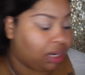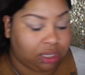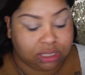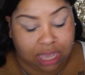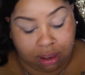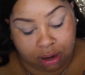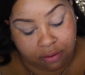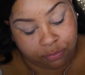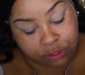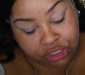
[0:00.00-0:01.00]
colors out
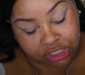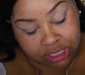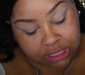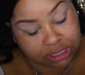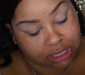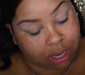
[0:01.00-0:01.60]
of was just